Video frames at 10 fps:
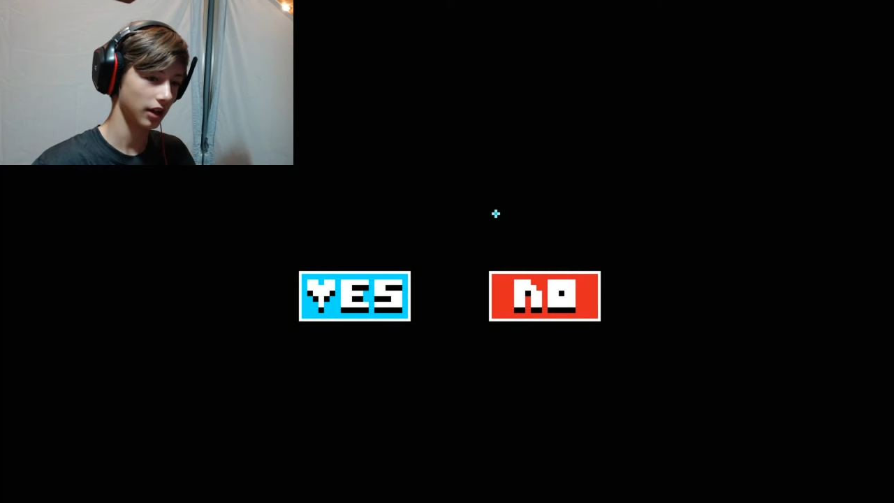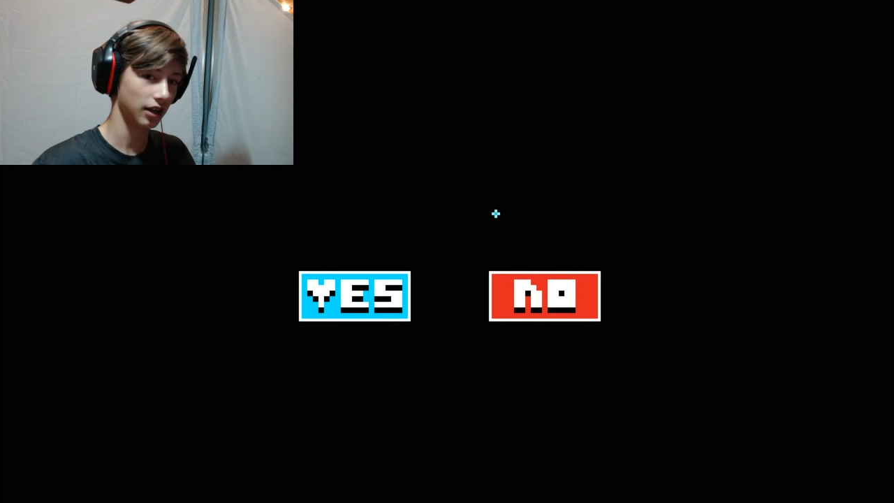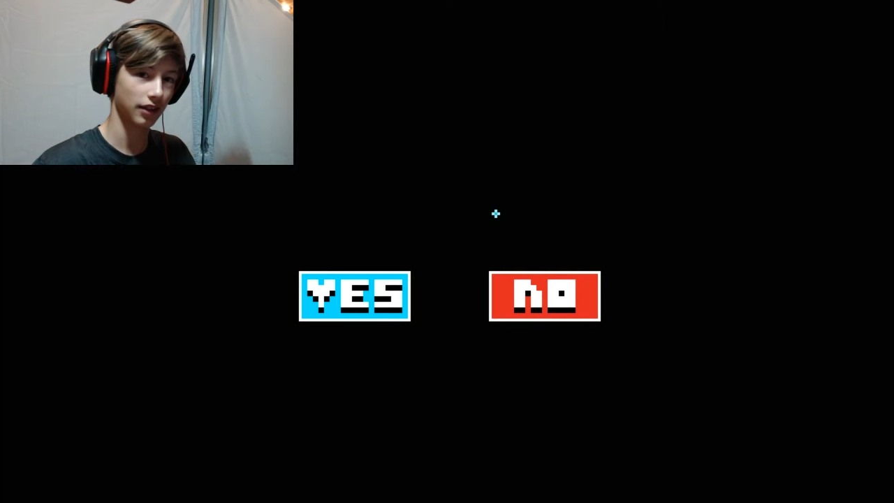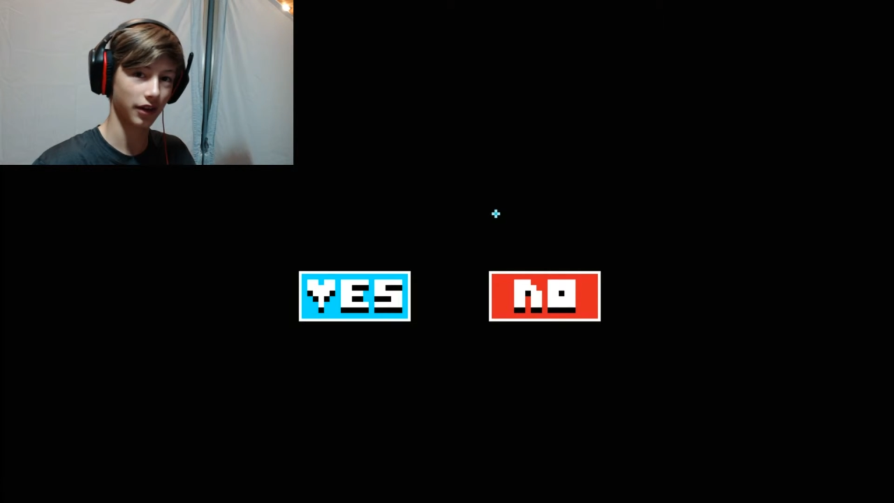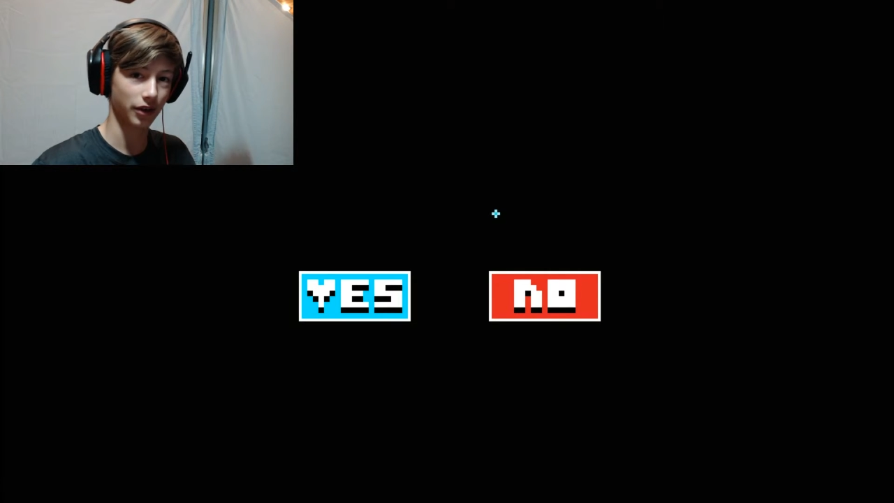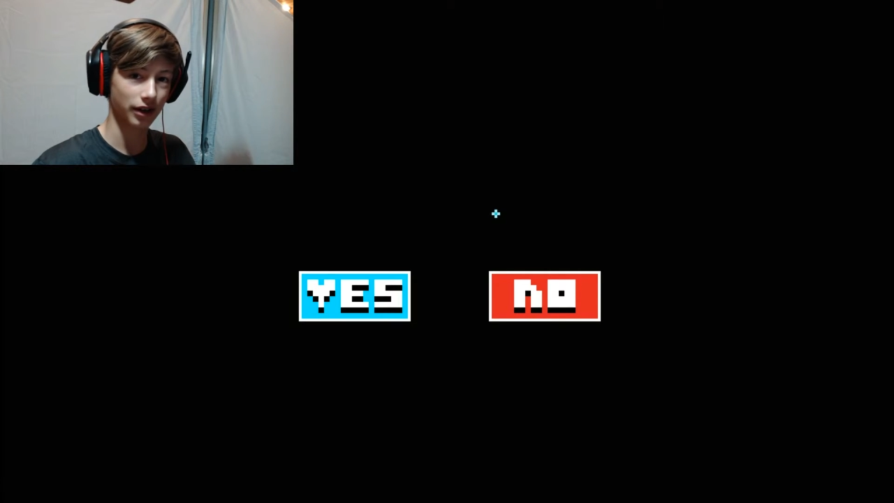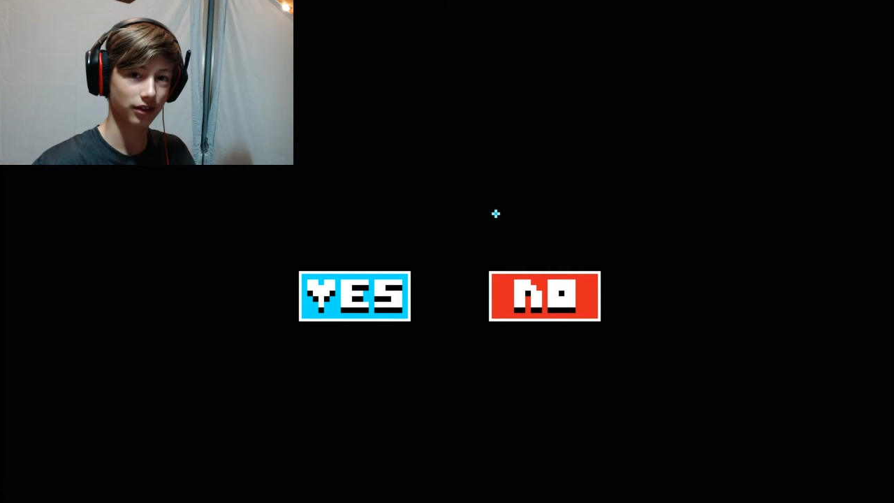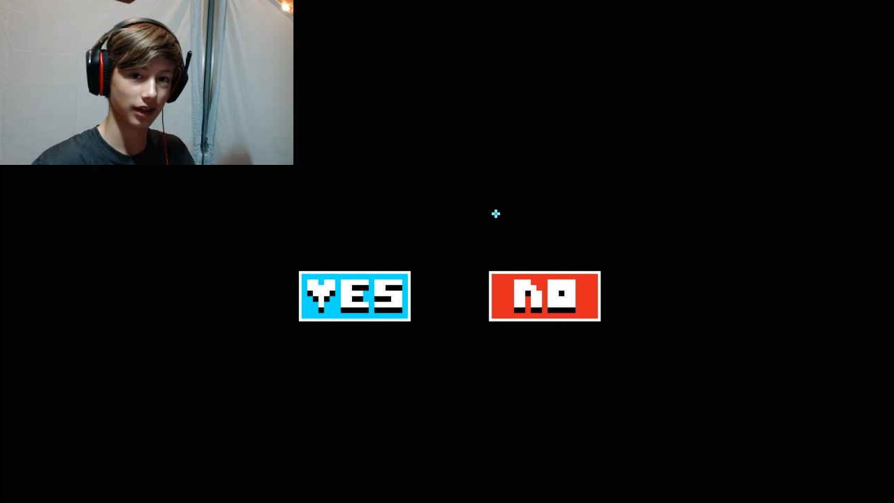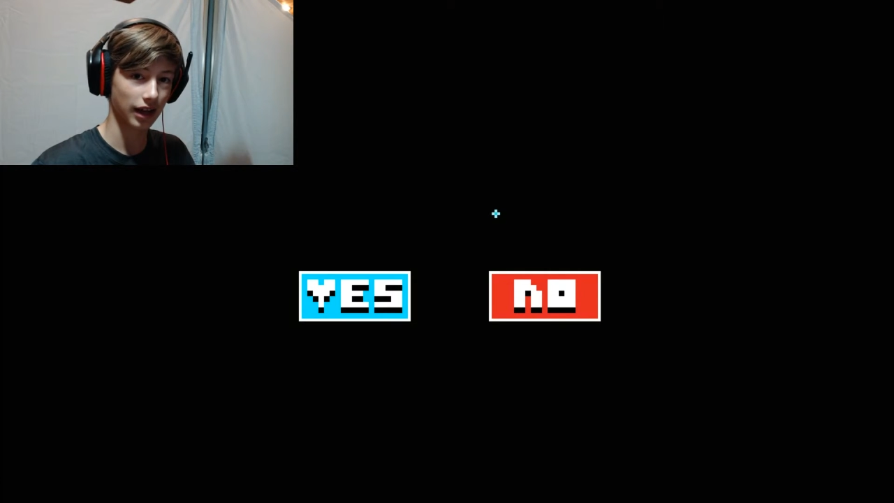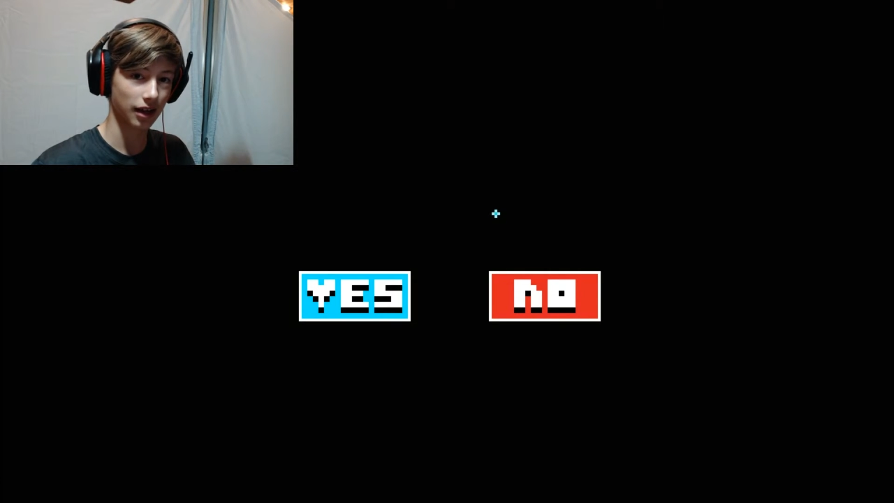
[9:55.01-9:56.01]
and then kept on
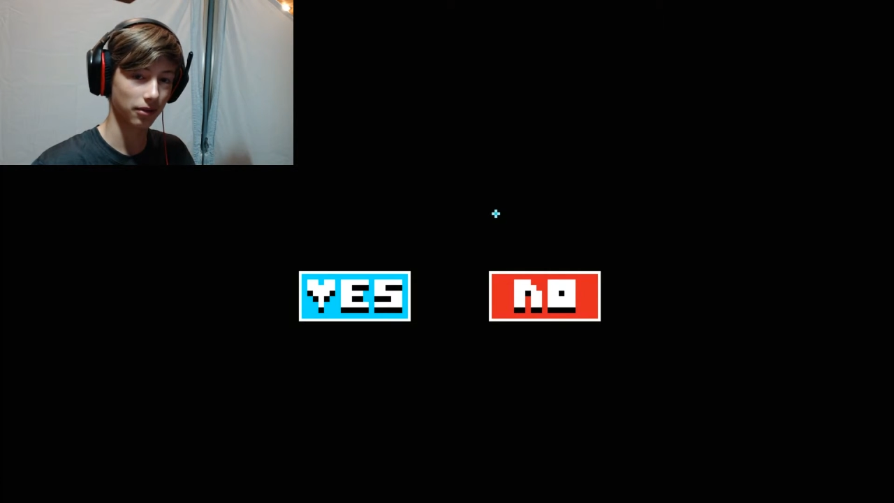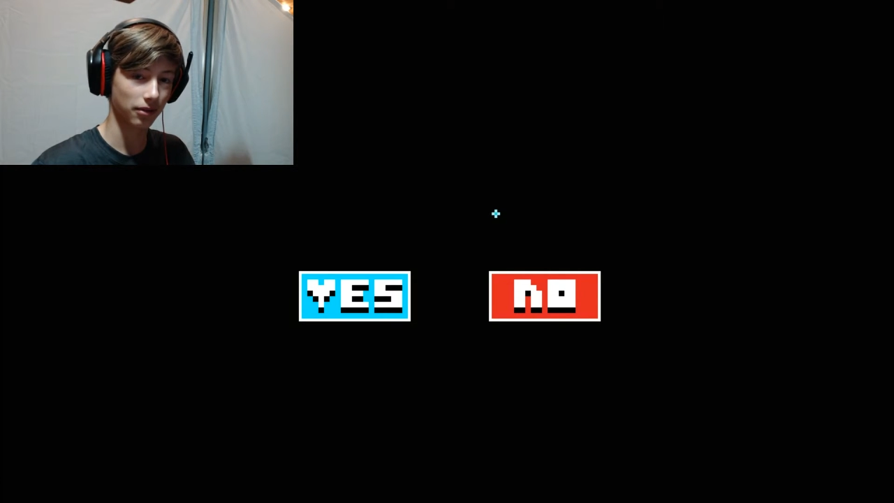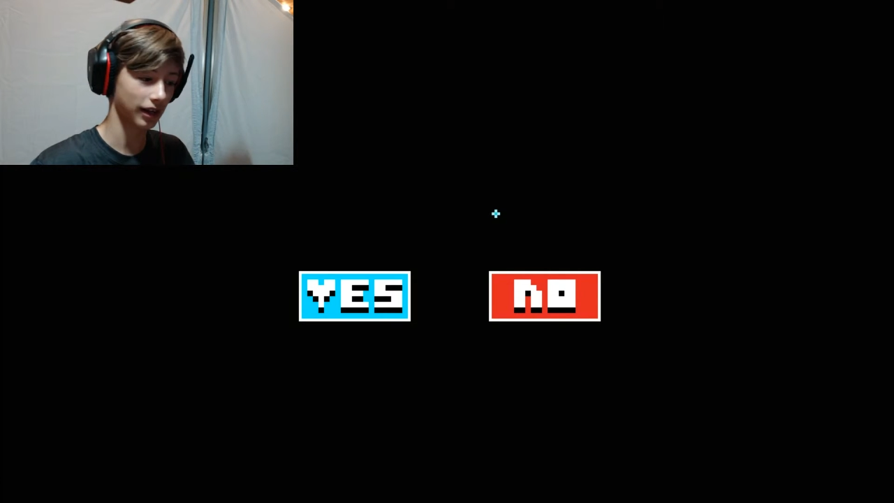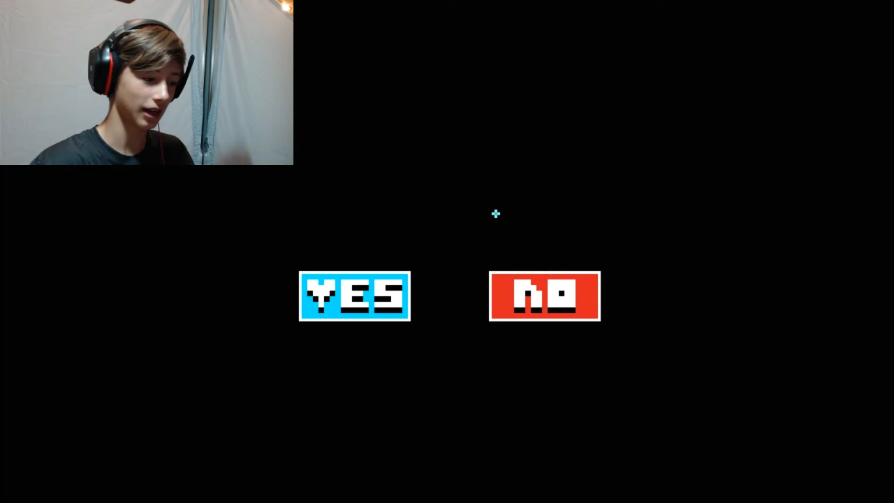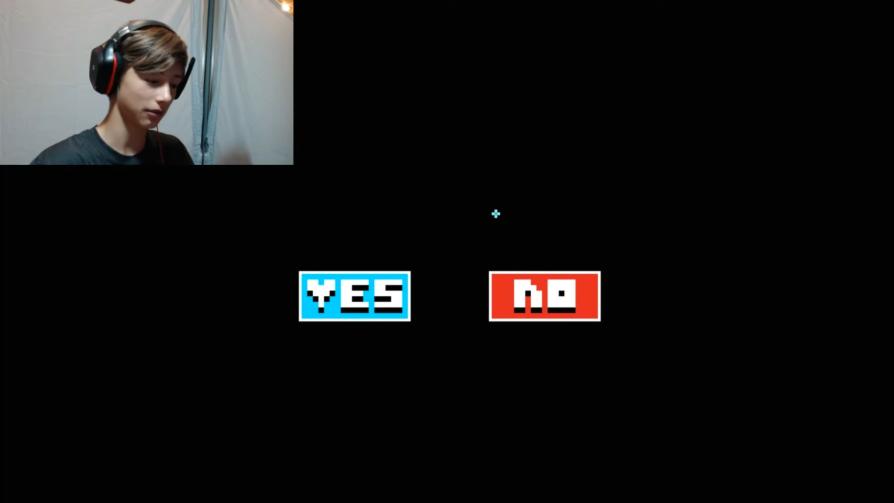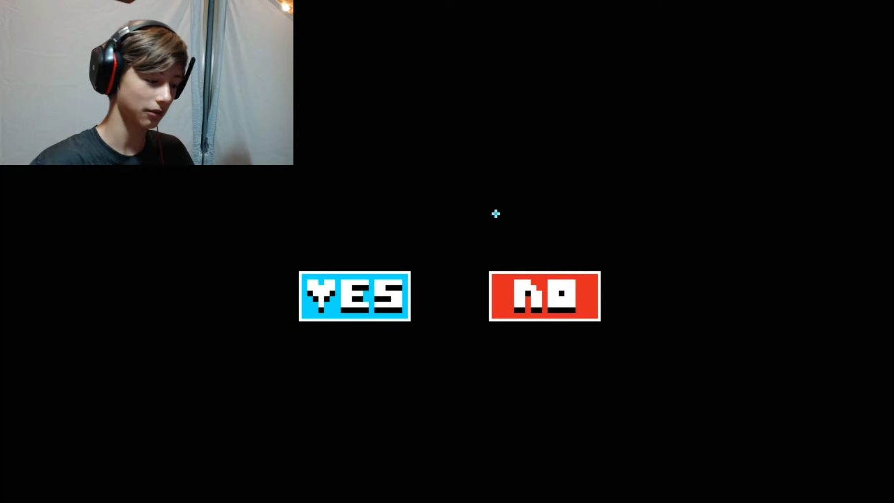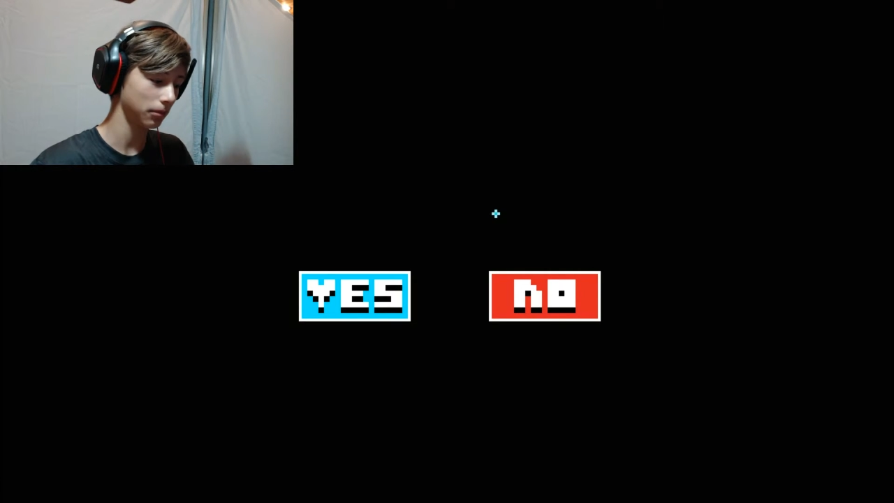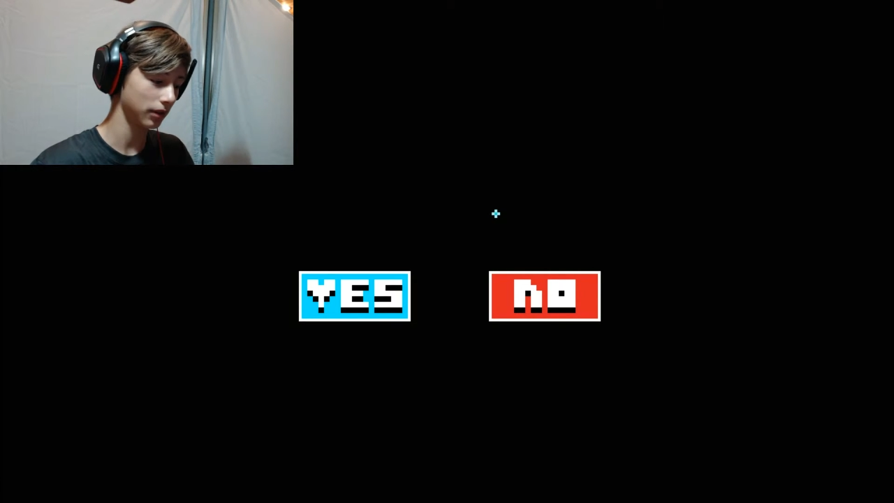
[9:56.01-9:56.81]
playing and